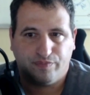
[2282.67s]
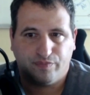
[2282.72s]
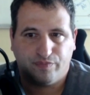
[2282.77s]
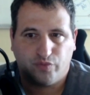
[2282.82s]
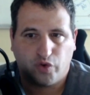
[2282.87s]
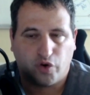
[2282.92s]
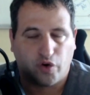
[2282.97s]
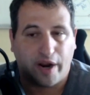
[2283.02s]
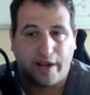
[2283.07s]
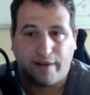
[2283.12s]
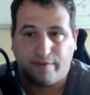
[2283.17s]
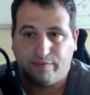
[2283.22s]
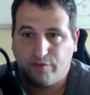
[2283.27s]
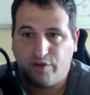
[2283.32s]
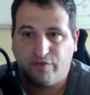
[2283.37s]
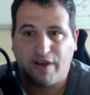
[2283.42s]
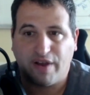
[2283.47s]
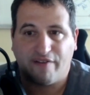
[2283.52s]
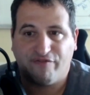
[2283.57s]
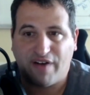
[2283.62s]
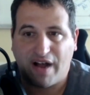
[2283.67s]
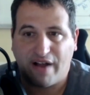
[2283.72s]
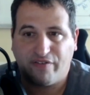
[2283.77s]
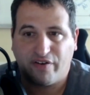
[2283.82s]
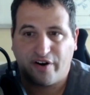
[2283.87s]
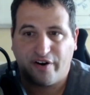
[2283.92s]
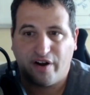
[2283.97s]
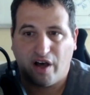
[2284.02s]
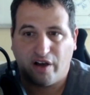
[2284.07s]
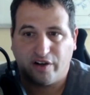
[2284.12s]
Great. You've got
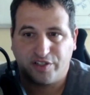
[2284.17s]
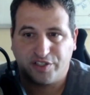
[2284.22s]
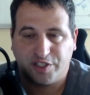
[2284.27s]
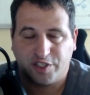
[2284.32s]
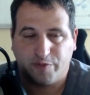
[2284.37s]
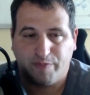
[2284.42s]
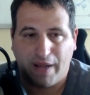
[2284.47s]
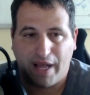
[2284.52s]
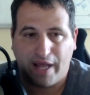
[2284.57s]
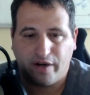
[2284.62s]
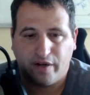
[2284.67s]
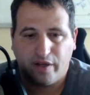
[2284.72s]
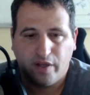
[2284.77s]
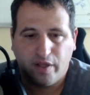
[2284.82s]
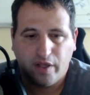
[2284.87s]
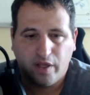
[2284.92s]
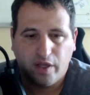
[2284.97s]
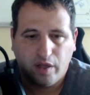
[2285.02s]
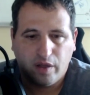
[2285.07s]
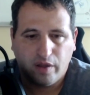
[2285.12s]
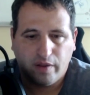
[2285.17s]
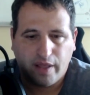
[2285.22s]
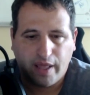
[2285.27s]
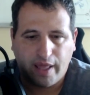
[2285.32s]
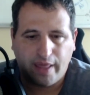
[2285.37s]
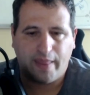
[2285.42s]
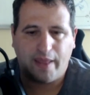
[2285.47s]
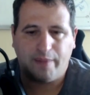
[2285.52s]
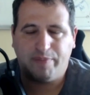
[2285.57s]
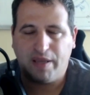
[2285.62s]
$500 to spend. And
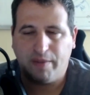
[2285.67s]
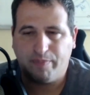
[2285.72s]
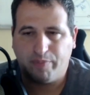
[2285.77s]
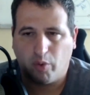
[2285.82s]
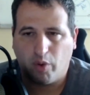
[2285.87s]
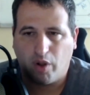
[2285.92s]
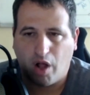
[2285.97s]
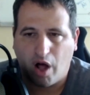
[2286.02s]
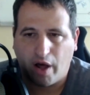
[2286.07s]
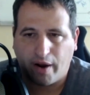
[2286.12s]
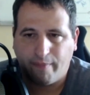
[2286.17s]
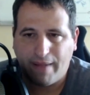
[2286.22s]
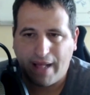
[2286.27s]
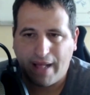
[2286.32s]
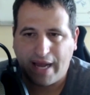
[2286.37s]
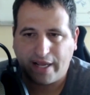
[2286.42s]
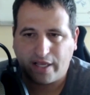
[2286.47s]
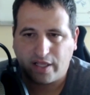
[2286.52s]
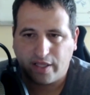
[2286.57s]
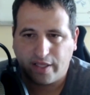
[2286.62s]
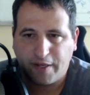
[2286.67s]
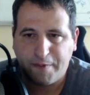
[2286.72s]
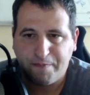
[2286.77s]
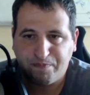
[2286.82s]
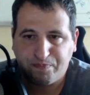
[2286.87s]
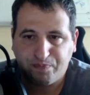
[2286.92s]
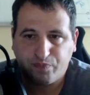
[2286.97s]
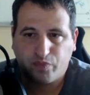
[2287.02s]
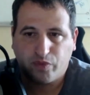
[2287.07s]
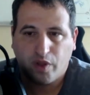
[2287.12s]
then people will automatically,
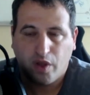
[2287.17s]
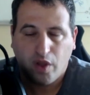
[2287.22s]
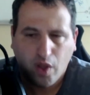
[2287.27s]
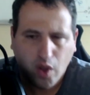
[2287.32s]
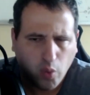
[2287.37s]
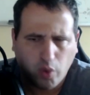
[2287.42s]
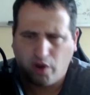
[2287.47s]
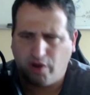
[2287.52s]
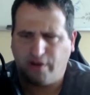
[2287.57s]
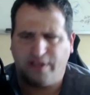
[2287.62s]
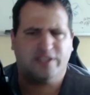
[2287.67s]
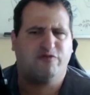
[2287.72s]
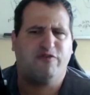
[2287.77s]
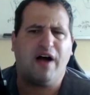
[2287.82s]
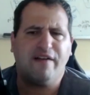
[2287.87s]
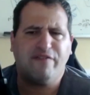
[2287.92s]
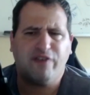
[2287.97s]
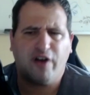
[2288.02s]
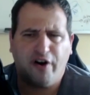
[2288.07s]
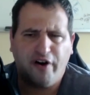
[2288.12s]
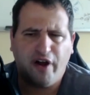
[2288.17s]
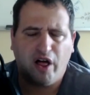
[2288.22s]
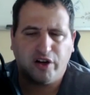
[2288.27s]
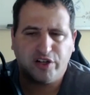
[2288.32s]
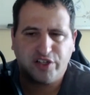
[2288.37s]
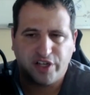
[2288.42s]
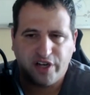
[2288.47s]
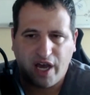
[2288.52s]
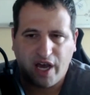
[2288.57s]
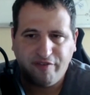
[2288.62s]
well, is $500
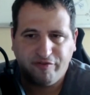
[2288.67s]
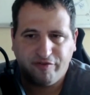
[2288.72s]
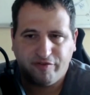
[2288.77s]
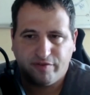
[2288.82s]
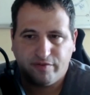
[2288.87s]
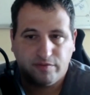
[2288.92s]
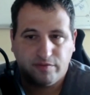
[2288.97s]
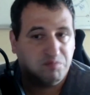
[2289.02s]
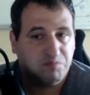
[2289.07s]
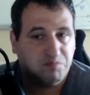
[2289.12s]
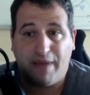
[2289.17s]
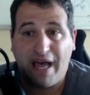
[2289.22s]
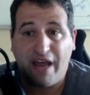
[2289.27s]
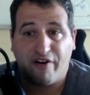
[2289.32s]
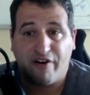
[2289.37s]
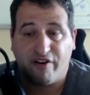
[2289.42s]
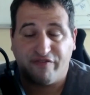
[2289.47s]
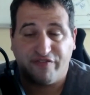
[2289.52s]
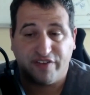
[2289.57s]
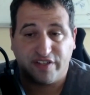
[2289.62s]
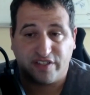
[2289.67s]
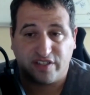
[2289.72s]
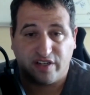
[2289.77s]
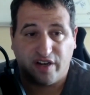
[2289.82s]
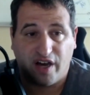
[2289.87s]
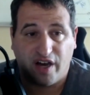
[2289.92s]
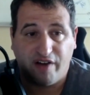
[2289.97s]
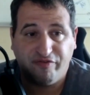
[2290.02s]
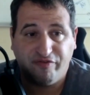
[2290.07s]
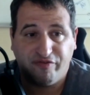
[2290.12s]
enough? Doesn't matter
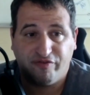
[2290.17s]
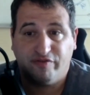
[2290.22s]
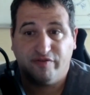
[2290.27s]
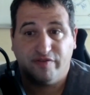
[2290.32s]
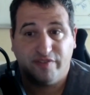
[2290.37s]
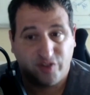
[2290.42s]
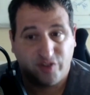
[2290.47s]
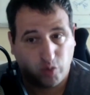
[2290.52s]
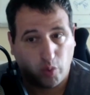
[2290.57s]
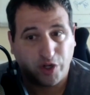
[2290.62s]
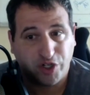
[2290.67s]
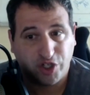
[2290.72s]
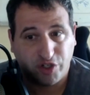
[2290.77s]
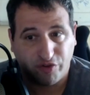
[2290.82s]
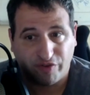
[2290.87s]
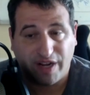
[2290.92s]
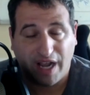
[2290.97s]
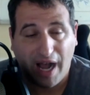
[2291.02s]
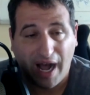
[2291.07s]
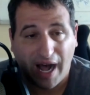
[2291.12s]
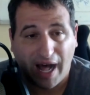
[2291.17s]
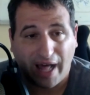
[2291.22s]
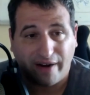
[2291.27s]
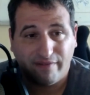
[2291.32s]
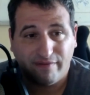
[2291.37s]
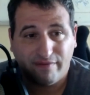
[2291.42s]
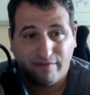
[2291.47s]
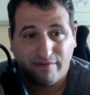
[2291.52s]
if it's enough. It's what you've got.